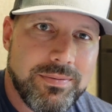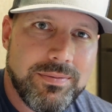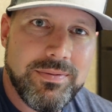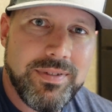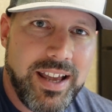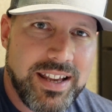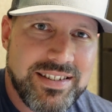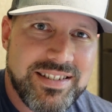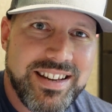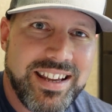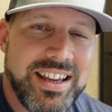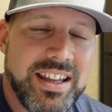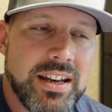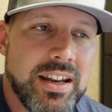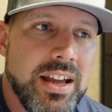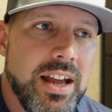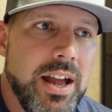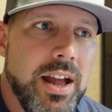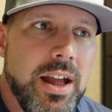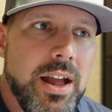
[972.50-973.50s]
testing, and
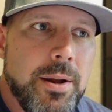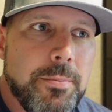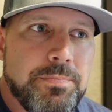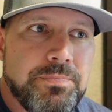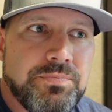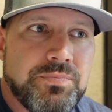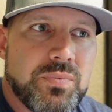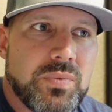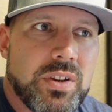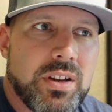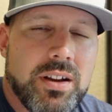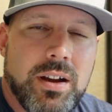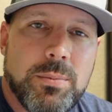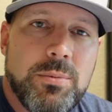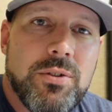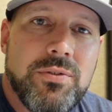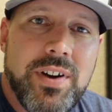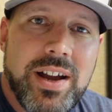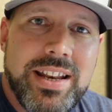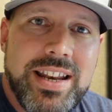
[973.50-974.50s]
come
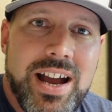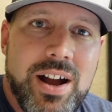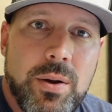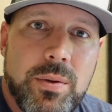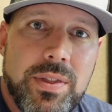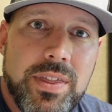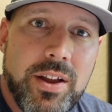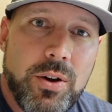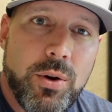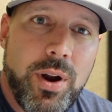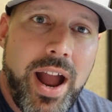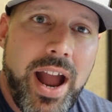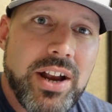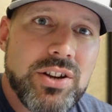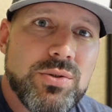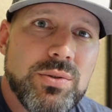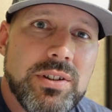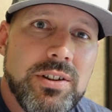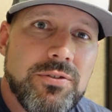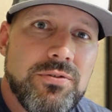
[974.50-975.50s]
to find out there were
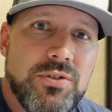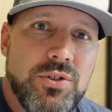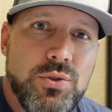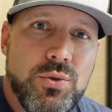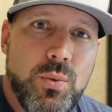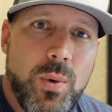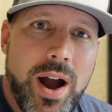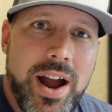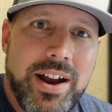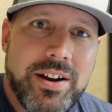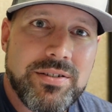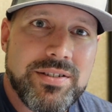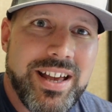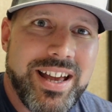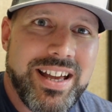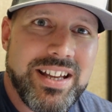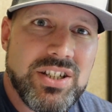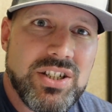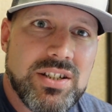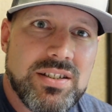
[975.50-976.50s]
actually a few wires that
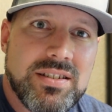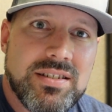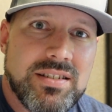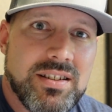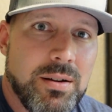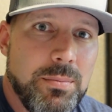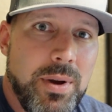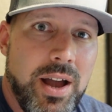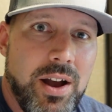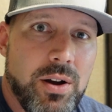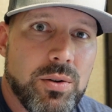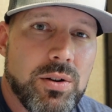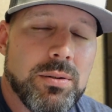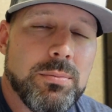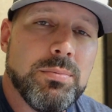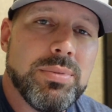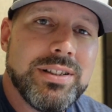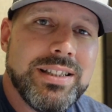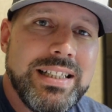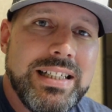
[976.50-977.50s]
had just somehow
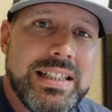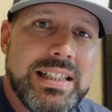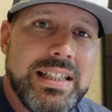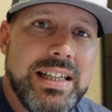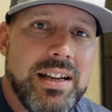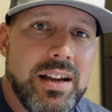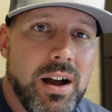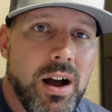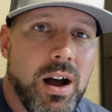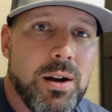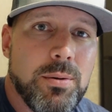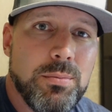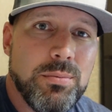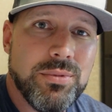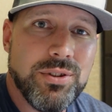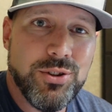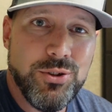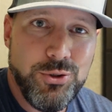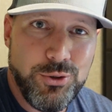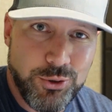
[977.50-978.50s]
completely
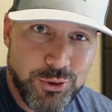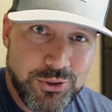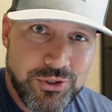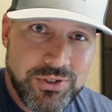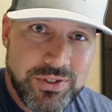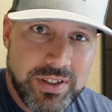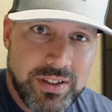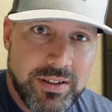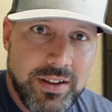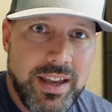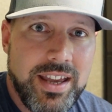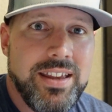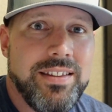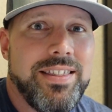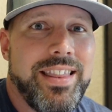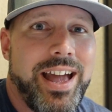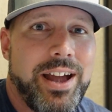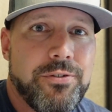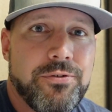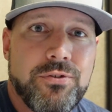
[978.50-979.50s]
come loose in
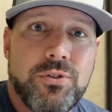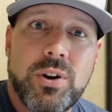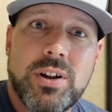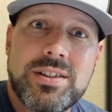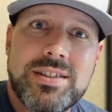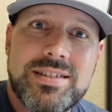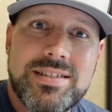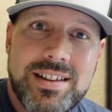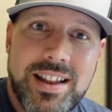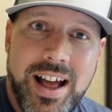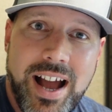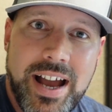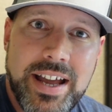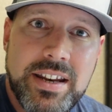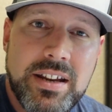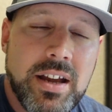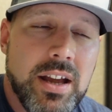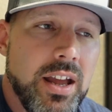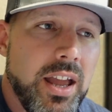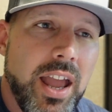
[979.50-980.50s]
that front slide
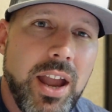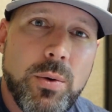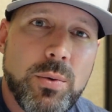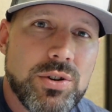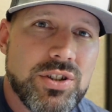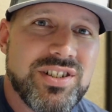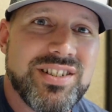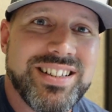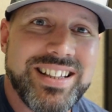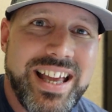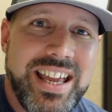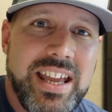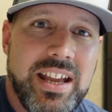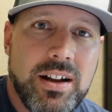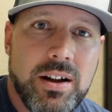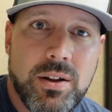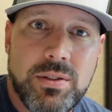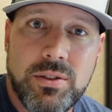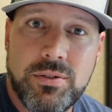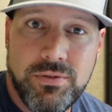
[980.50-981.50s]
and were just laying
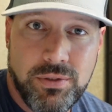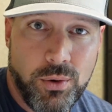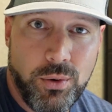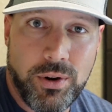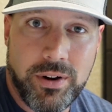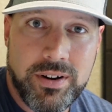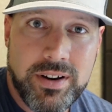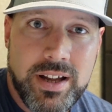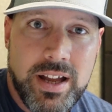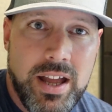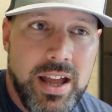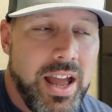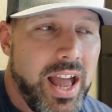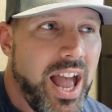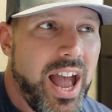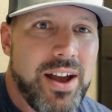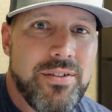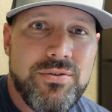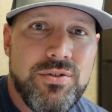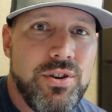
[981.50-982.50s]
on the floor.
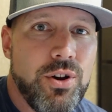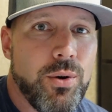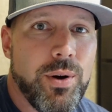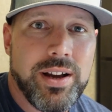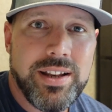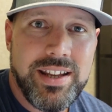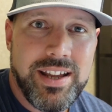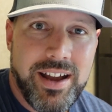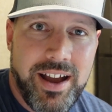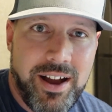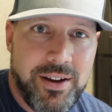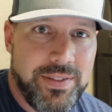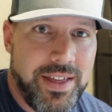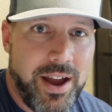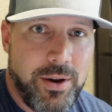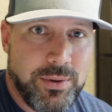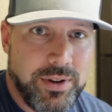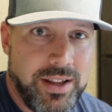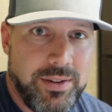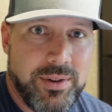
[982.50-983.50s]
I have no idea how
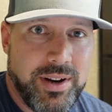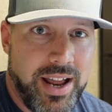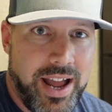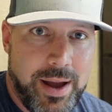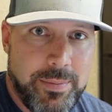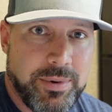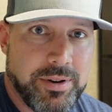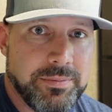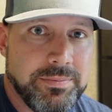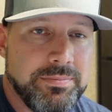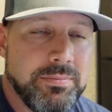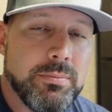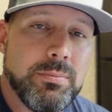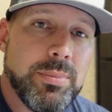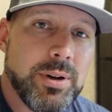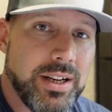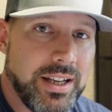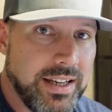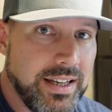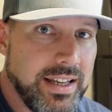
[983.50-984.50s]
that would even happen,
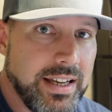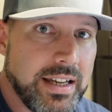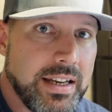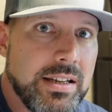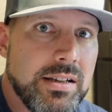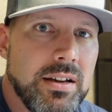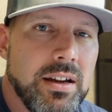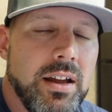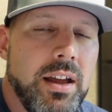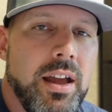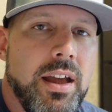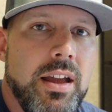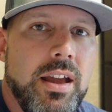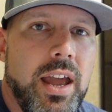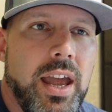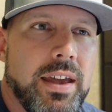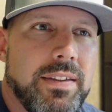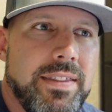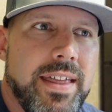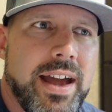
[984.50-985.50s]
but it did.
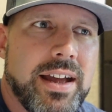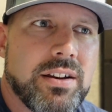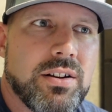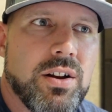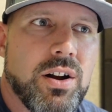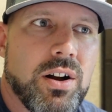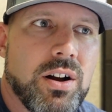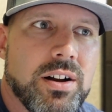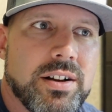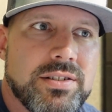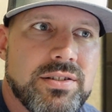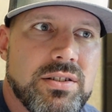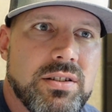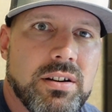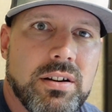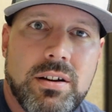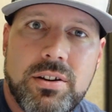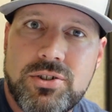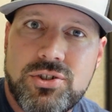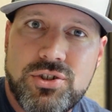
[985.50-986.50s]
And that caused
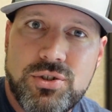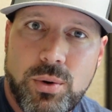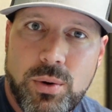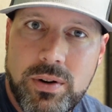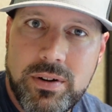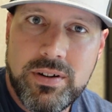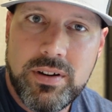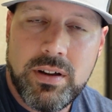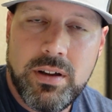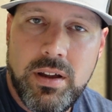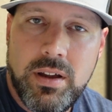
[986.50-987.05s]
a short.